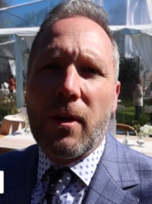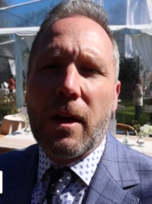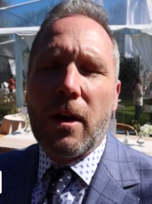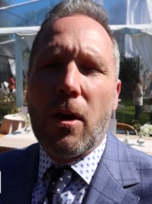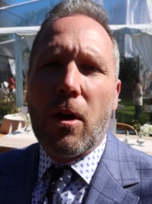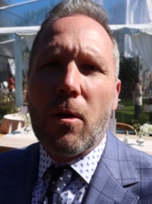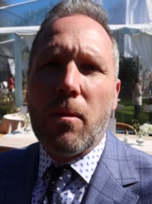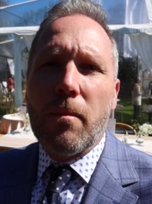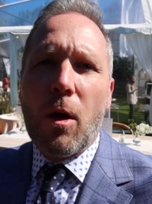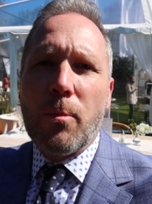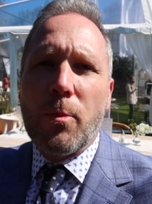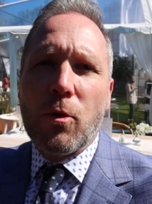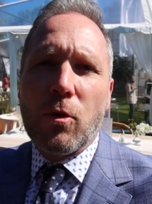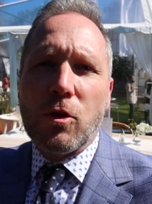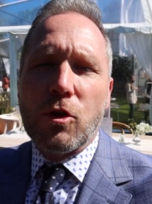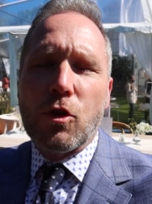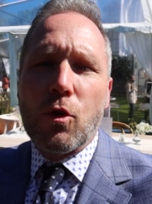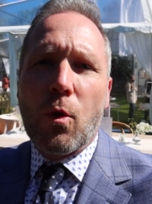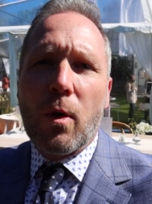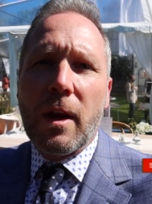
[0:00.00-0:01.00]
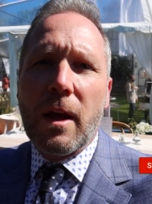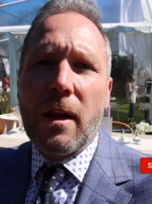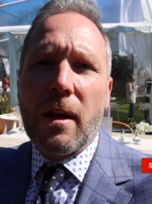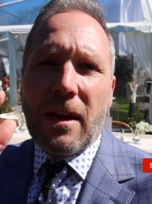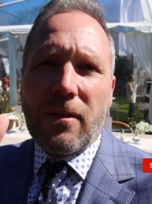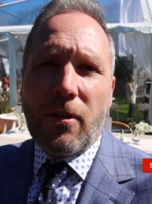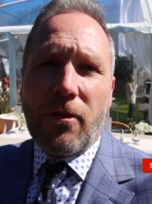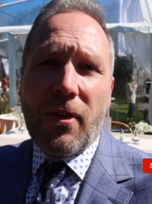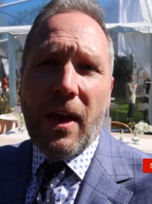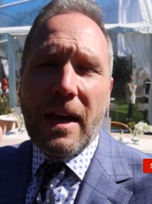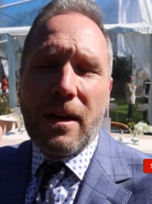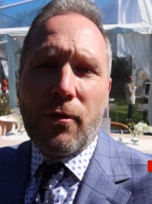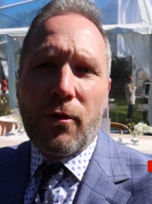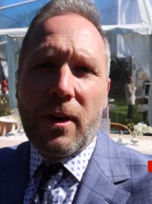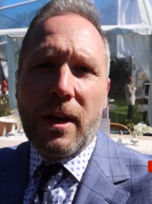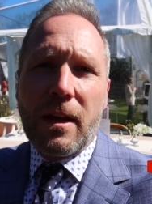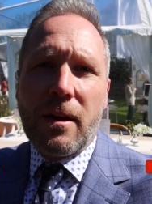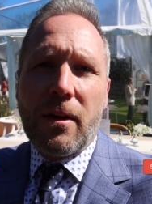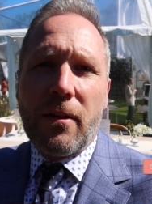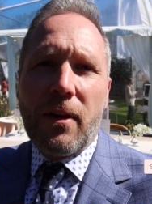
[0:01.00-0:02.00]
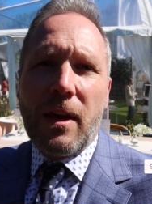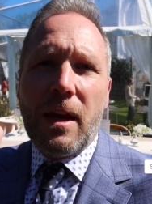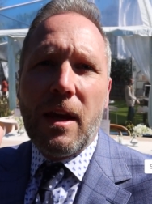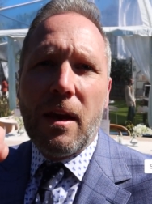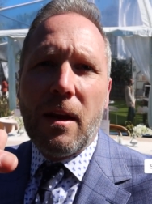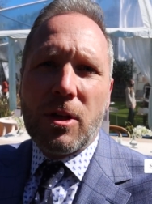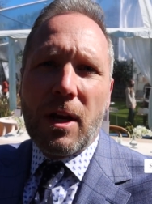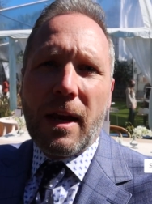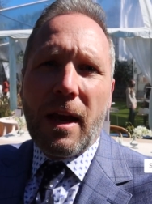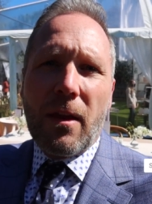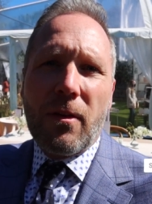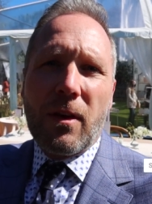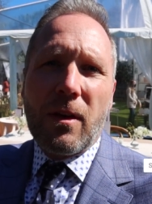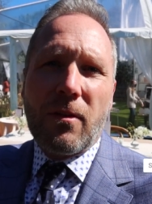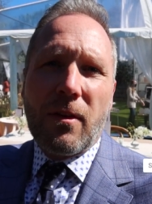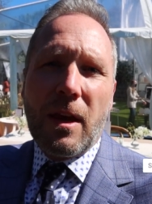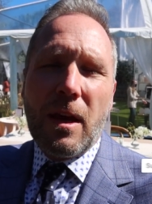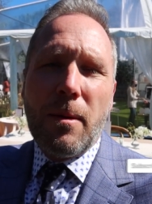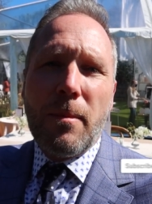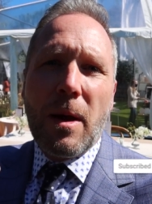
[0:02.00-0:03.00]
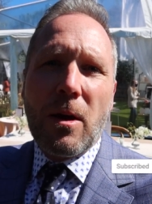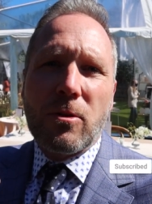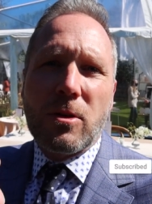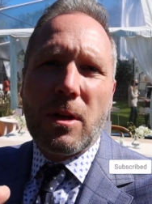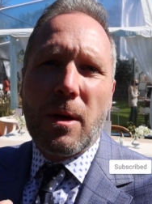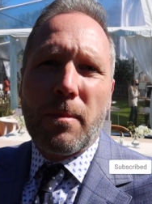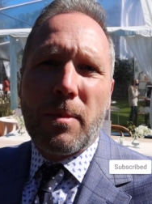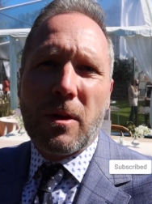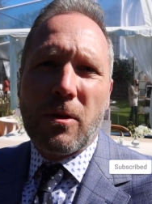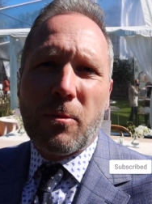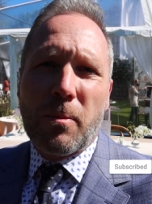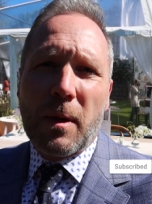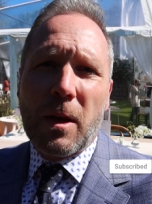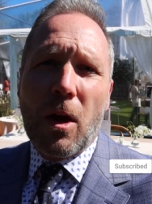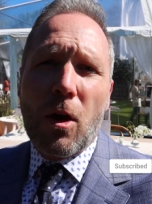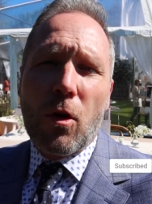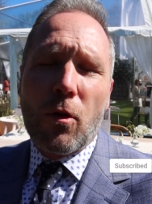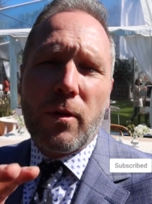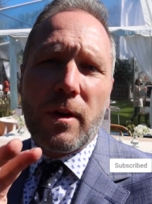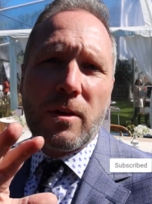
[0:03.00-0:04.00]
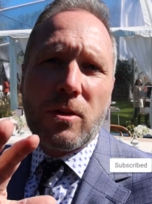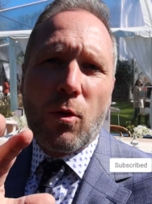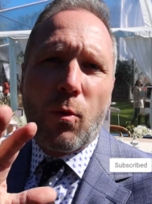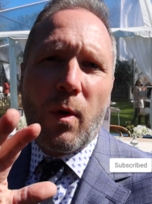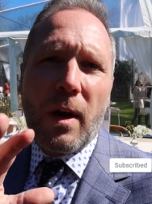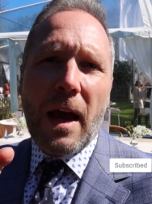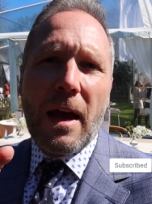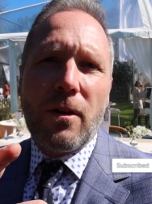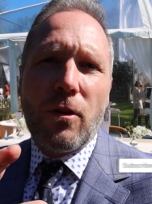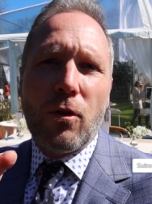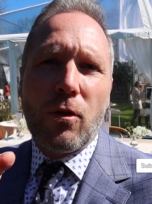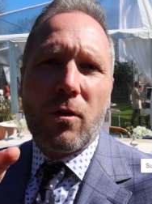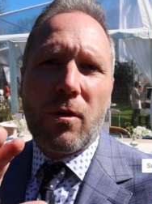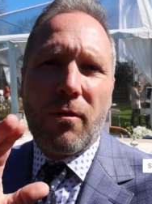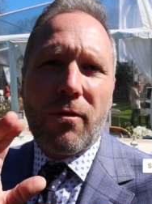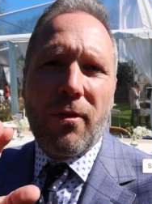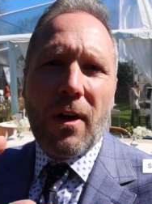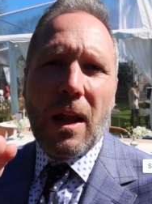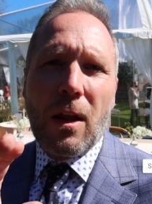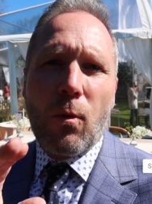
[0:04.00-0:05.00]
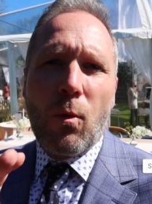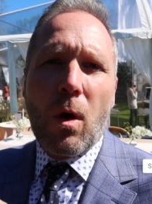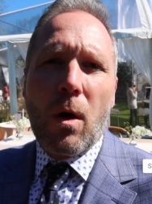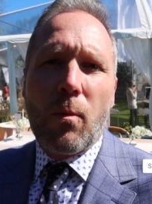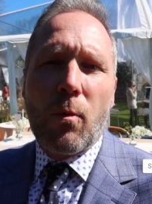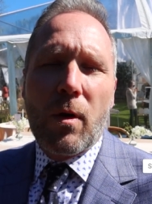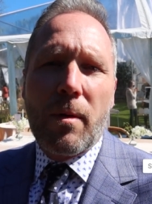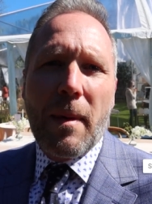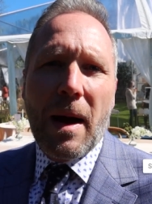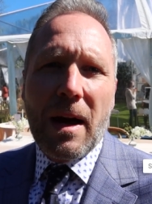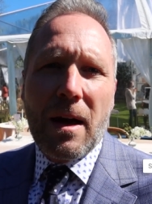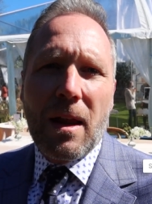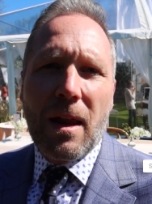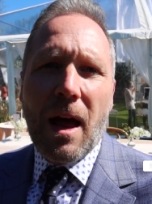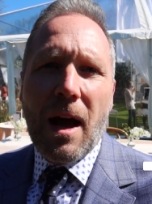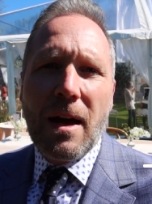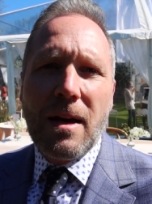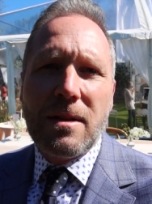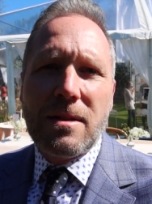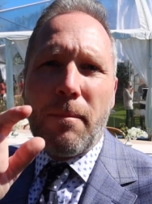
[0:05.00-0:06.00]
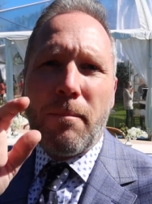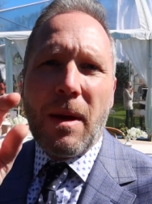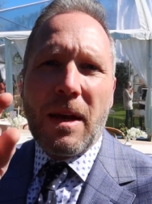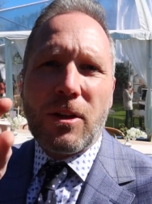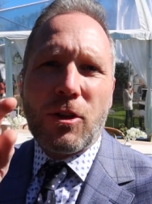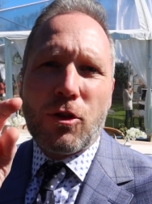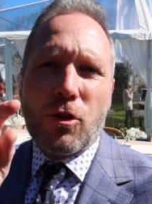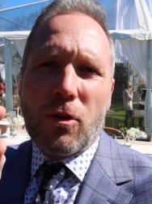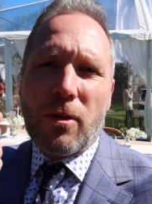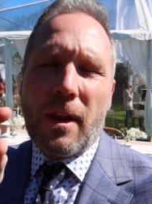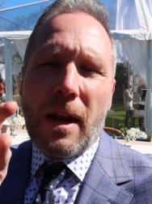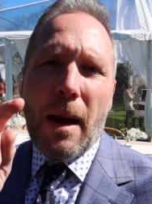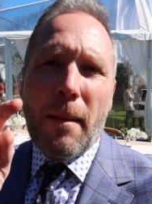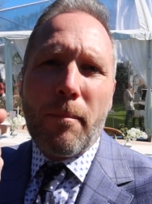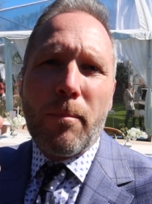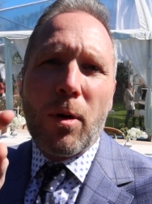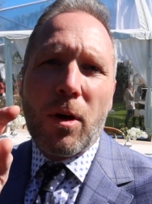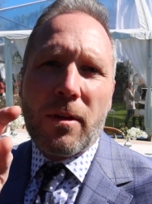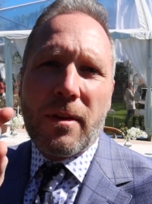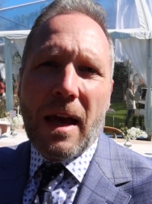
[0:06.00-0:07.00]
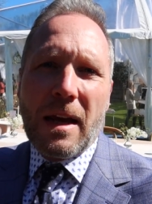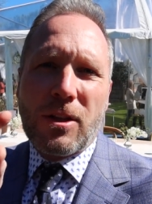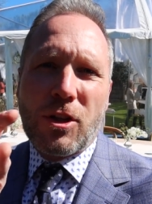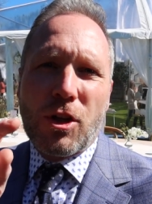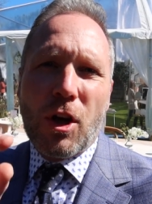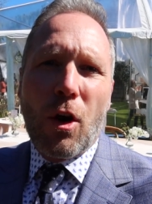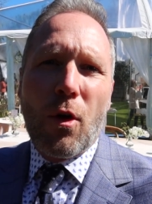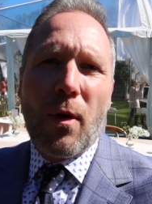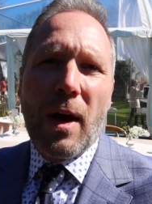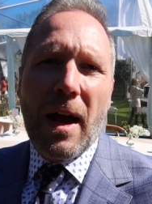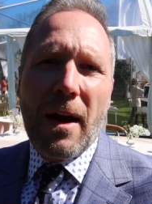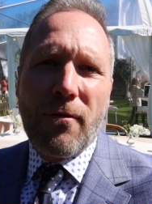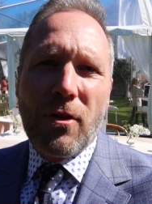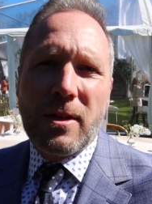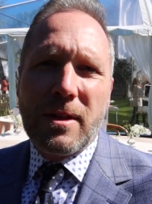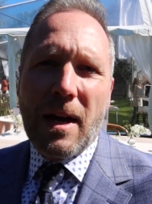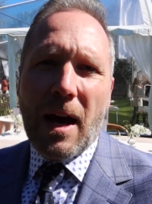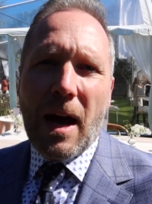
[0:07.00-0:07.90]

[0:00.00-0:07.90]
video. Hope you enjoyed it. As a thanks for getting to the end, check out these email templates below. These are what I use to follow up with my clients and make sure that I book that show every